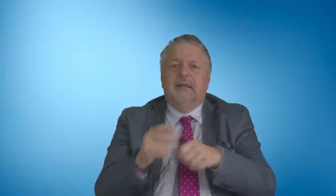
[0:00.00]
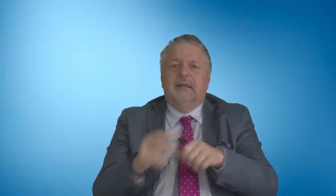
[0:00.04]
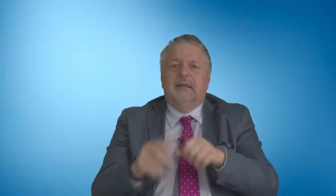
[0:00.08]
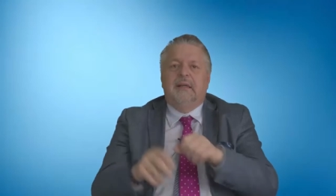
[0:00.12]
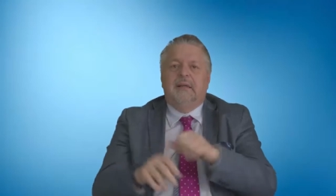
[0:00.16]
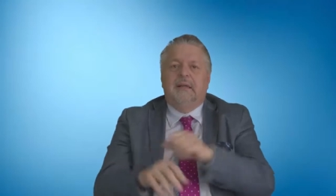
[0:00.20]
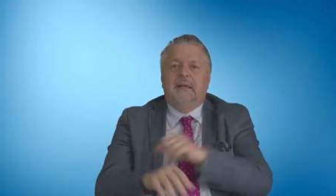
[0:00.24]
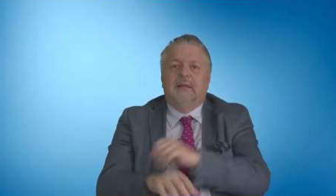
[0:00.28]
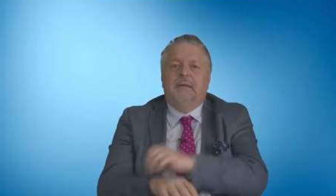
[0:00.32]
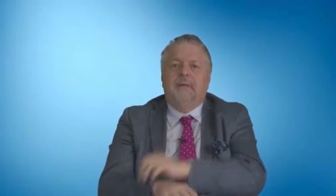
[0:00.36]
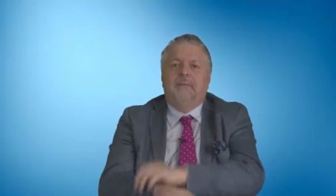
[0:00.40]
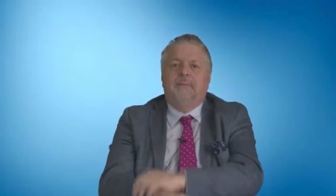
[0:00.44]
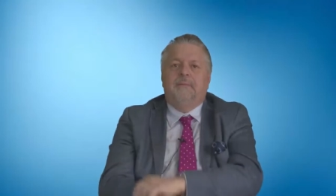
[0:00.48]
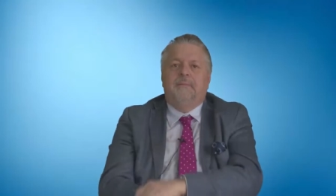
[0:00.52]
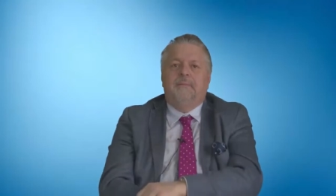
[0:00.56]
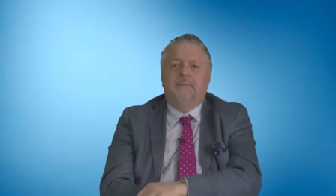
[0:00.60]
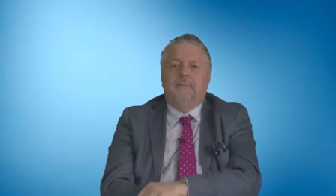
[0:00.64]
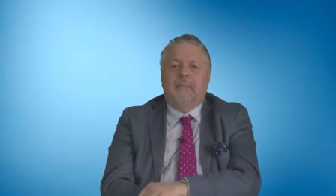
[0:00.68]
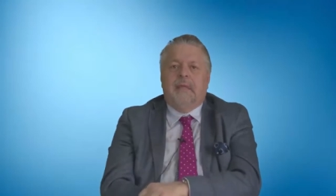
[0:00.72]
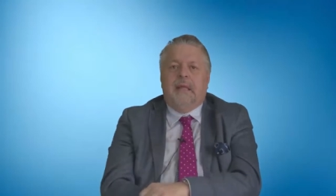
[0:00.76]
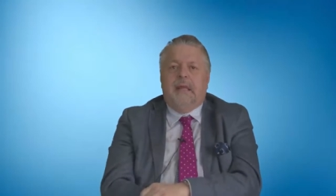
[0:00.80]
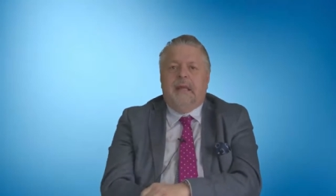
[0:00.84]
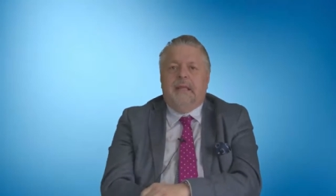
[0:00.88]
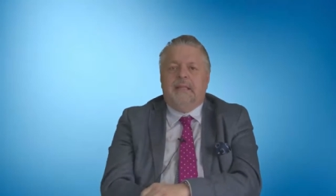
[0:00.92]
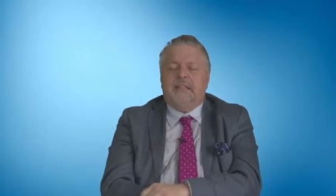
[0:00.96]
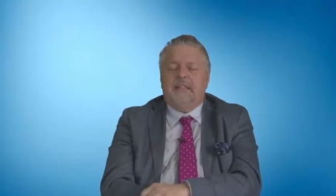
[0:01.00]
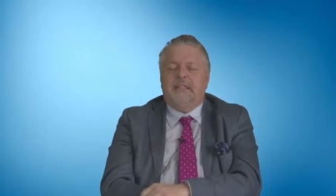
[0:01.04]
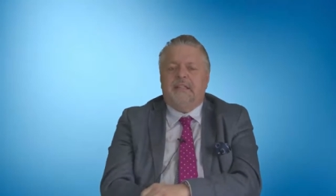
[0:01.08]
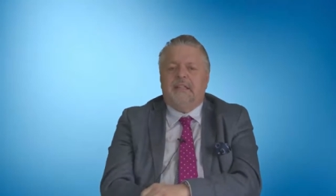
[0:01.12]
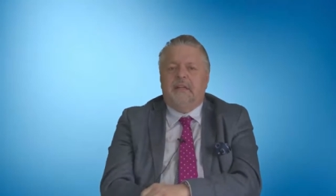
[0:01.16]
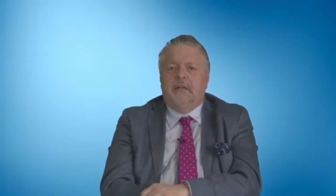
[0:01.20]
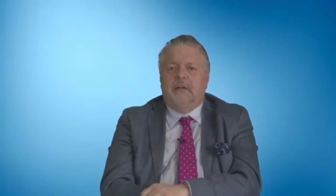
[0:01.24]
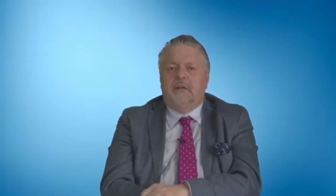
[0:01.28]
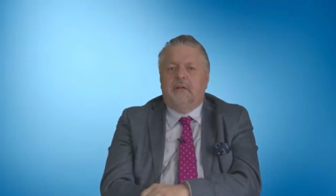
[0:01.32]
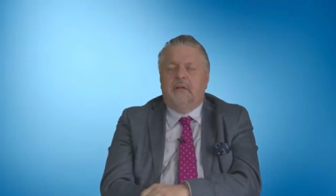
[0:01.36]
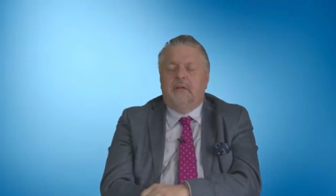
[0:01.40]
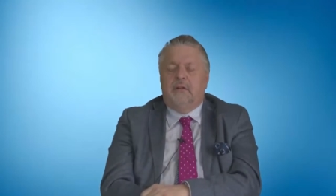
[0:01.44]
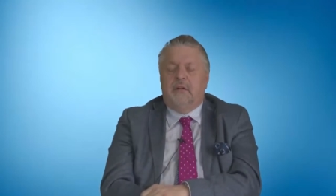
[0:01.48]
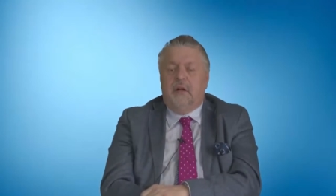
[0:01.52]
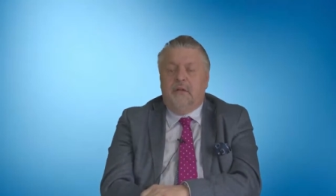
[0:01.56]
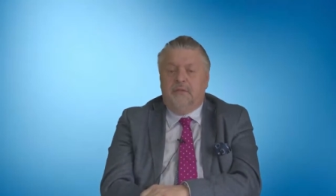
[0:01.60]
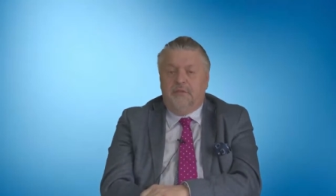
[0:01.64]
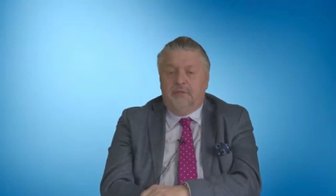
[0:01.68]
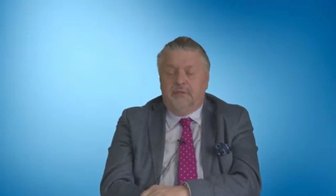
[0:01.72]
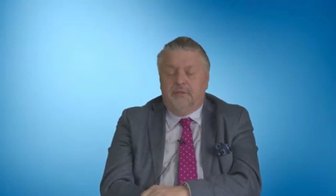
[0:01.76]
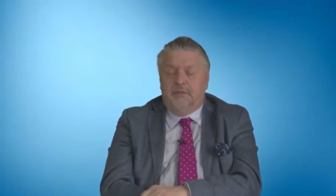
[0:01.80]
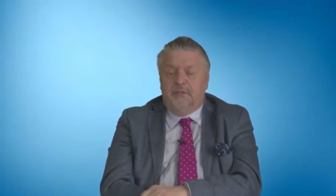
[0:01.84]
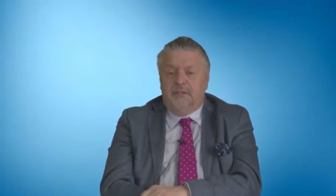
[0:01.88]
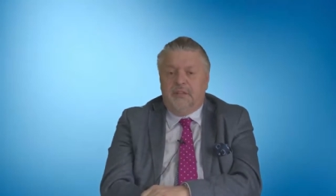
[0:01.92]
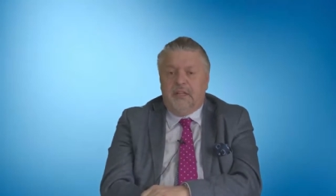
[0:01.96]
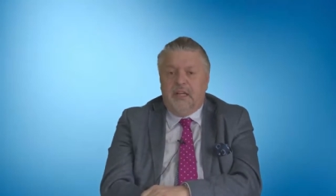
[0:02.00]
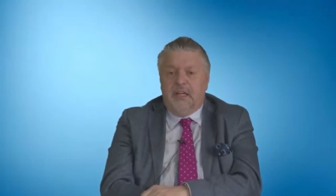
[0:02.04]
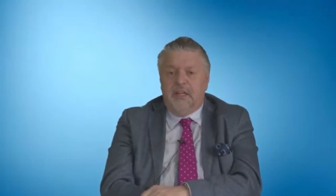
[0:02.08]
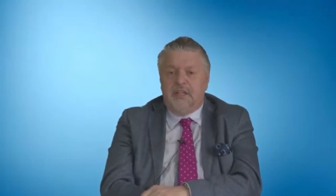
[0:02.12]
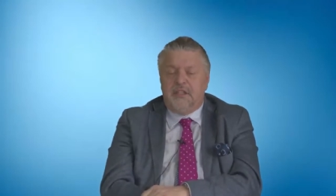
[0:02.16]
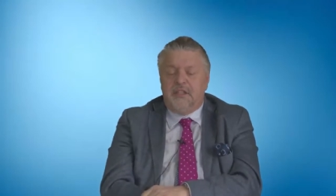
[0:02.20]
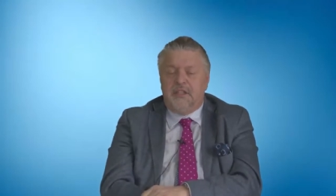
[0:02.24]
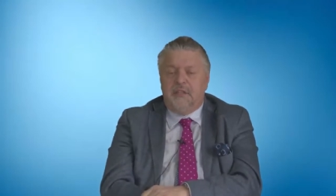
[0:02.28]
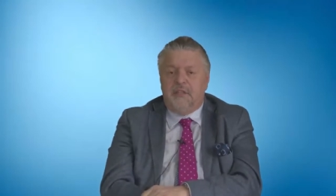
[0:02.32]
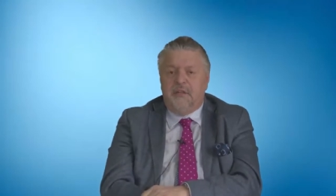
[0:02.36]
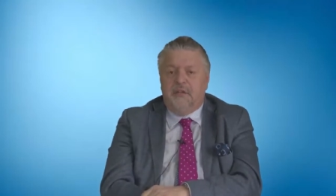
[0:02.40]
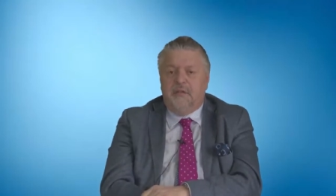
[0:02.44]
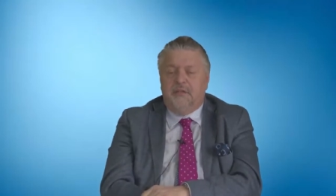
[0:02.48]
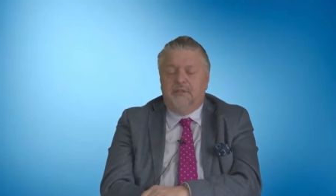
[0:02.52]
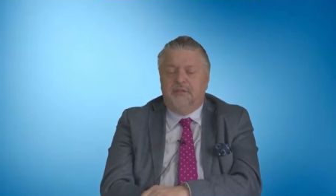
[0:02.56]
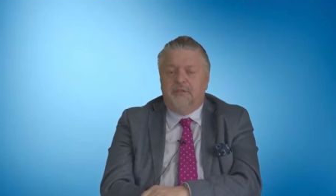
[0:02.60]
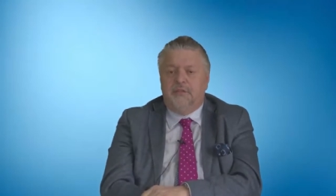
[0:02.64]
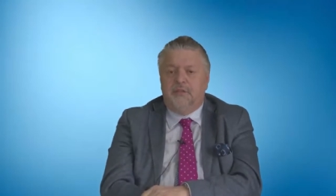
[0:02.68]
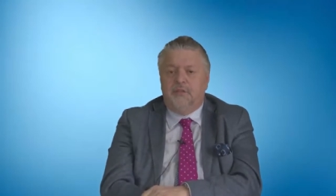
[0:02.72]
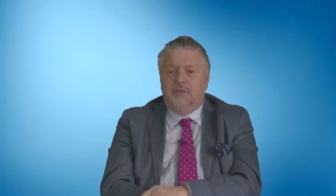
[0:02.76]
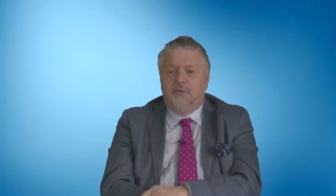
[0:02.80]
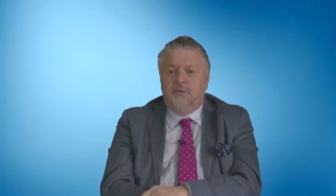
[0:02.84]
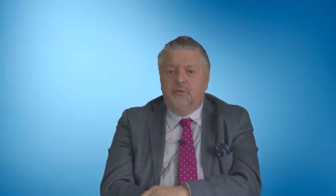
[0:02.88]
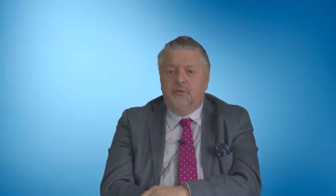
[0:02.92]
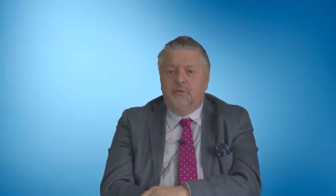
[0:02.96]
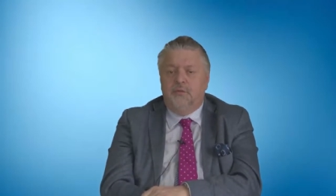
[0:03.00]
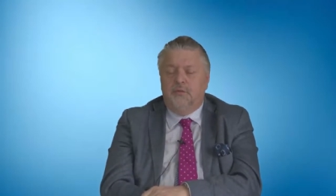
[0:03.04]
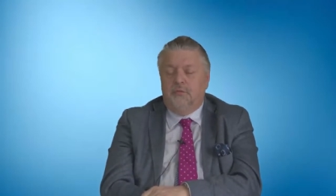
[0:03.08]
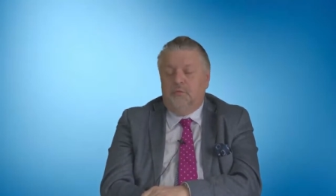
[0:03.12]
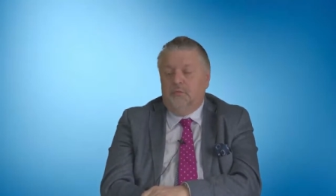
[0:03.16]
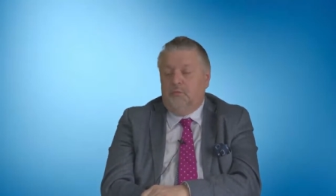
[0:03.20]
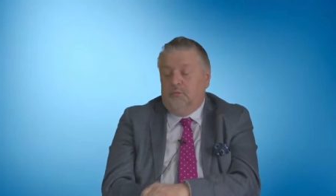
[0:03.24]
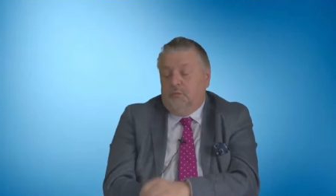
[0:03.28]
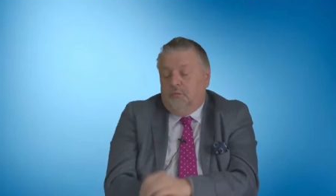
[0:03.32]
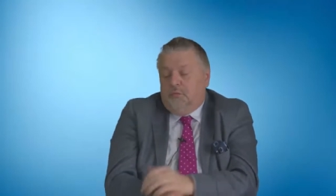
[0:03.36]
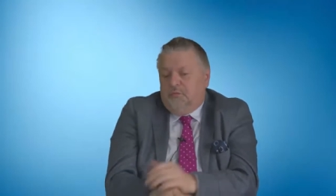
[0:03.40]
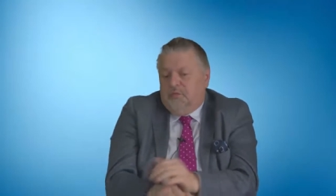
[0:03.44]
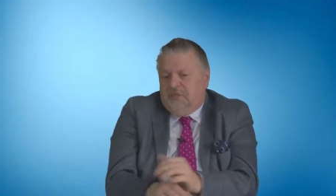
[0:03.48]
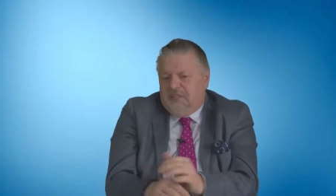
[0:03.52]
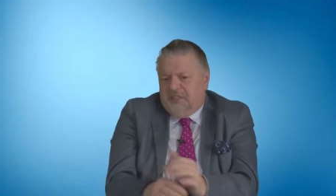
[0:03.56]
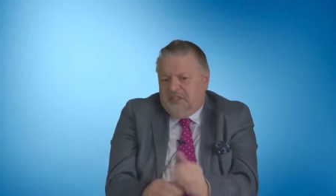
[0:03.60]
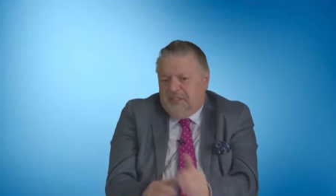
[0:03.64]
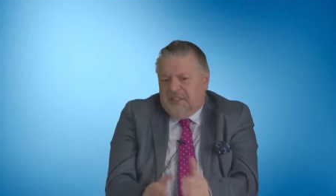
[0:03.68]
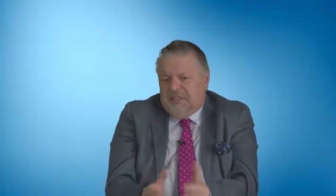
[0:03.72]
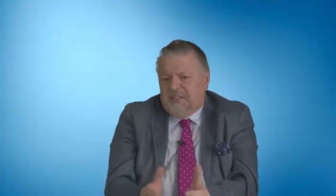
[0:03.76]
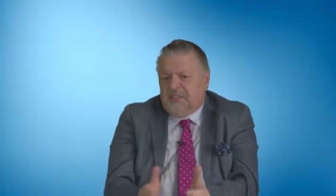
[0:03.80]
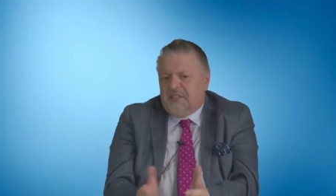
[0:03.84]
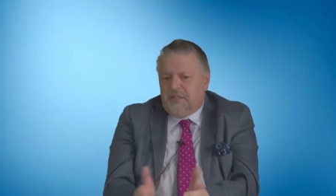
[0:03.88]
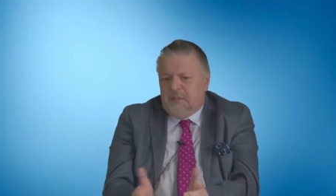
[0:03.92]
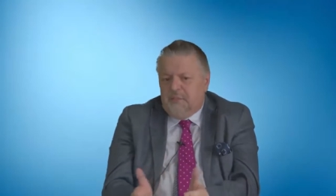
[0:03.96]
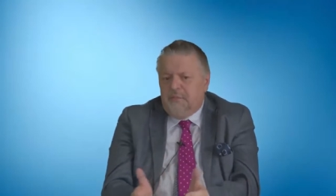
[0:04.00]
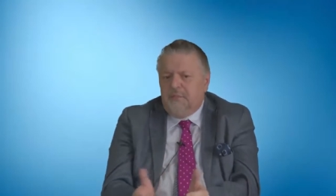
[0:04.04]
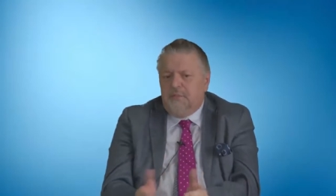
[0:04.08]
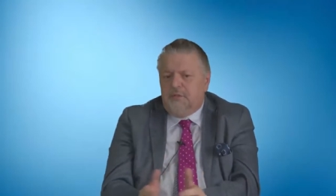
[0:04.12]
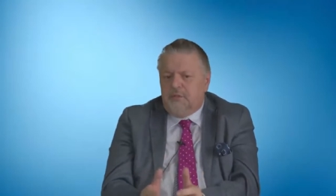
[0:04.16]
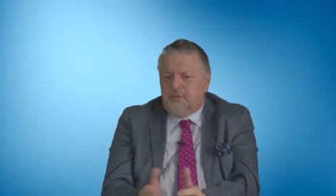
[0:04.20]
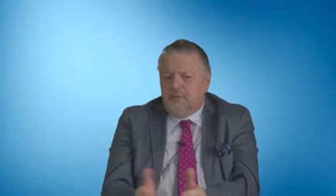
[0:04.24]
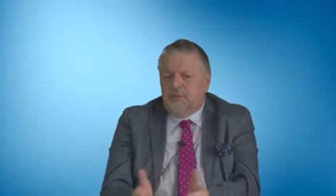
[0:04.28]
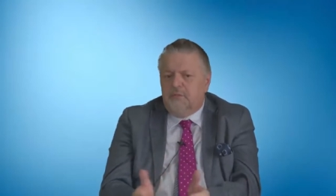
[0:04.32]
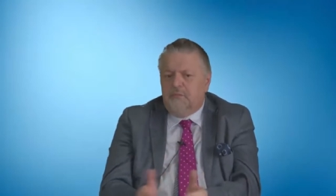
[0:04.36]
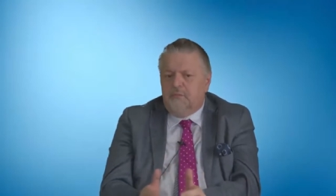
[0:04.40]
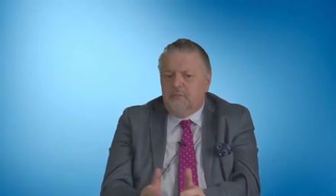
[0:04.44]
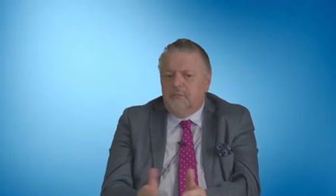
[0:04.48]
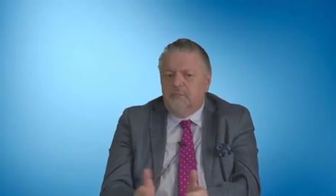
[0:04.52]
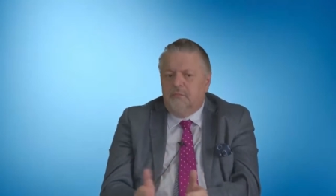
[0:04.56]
Um, it's the confrontation of two systems,